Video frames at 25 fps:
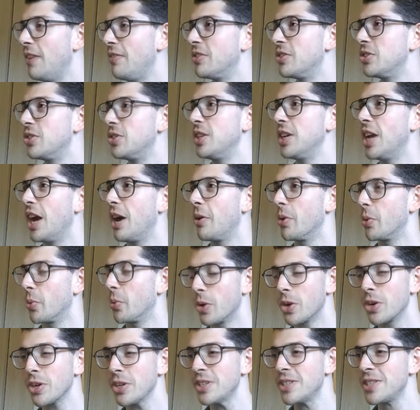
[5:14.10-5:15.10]
to see how it
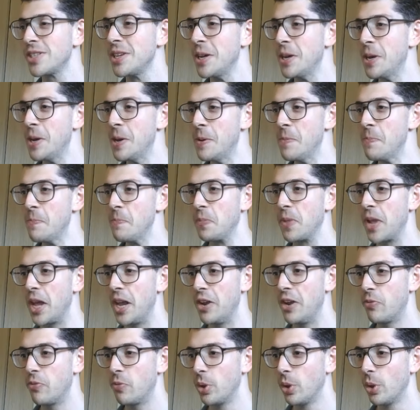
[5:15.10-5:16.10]
works. And
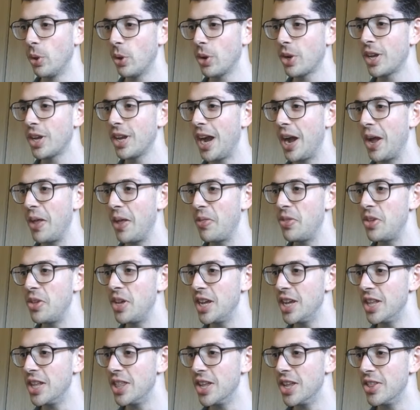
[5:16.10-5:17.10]
if we look at
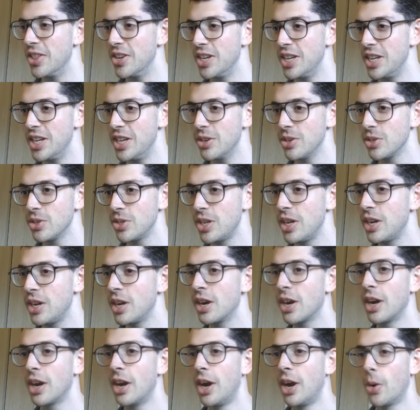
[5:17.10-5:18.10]
the deals
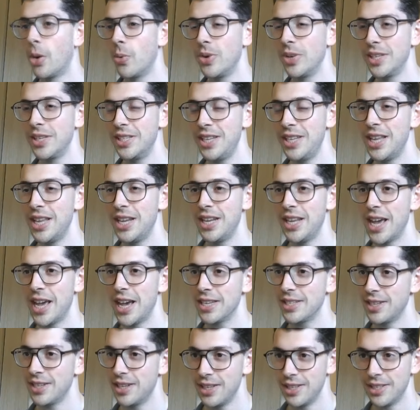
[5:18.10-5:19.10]
here, we can see that
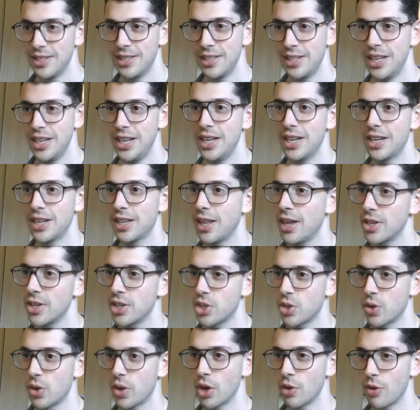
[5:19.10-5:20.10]
yes, it is indeed
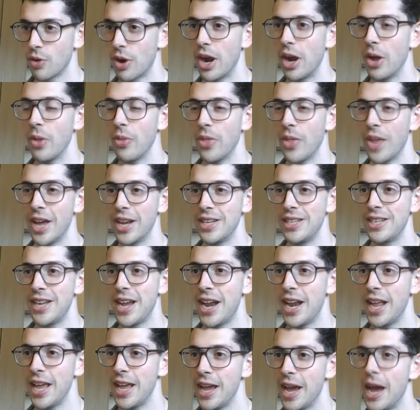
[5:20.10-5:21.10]
clustering around that
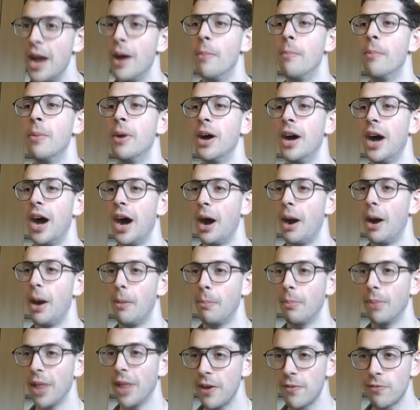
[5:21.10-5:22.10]
10 a.m.
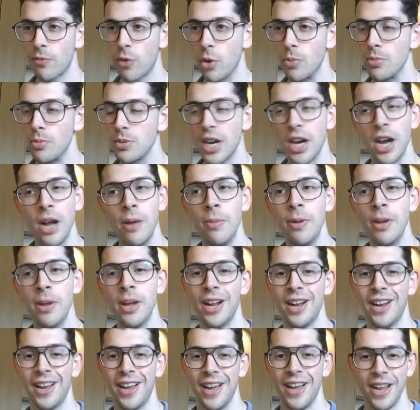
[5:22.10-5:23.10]
Platform time.
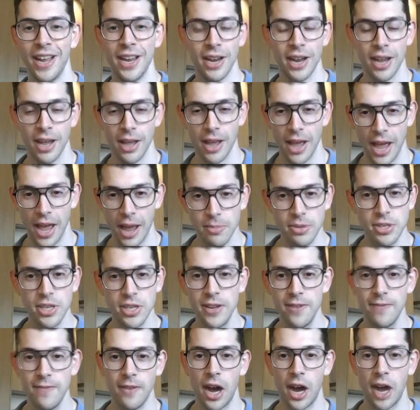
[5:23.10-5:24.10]
And
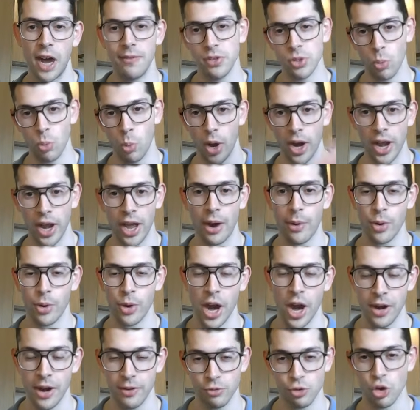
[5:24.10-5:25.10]
MT5 is 1 hour
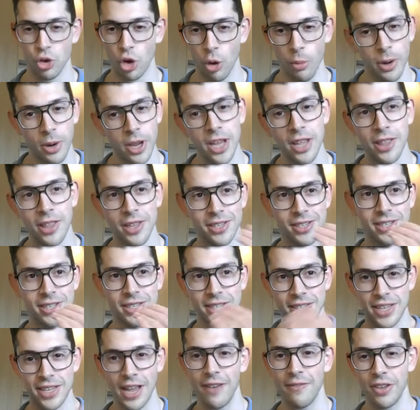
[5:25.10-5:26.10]
ahead of Germany. This is
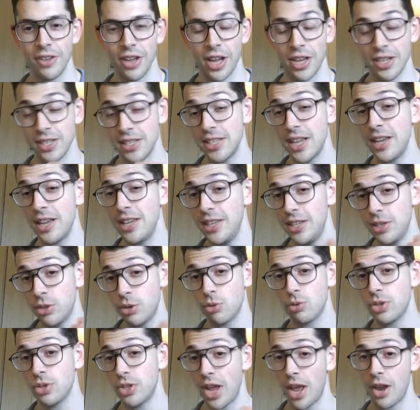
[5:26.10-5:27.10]
set
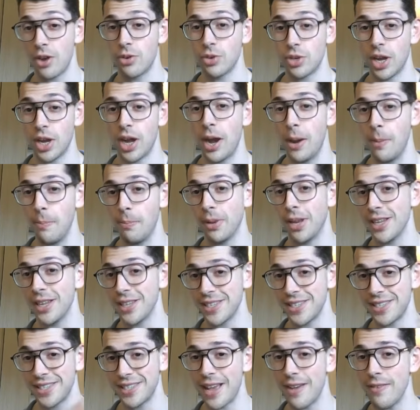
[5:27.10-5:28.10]
Eastern Standard Time plus
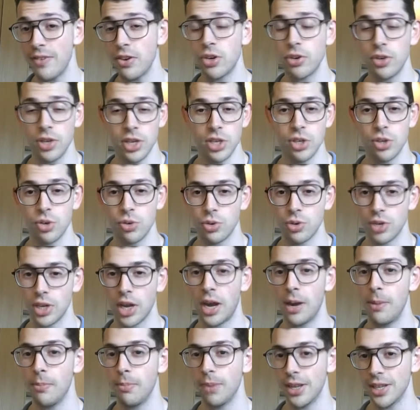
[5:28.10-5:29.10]
7, or Eastern
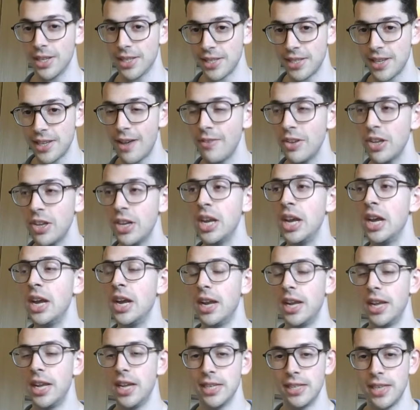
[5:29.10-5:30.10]
Time plus 7 is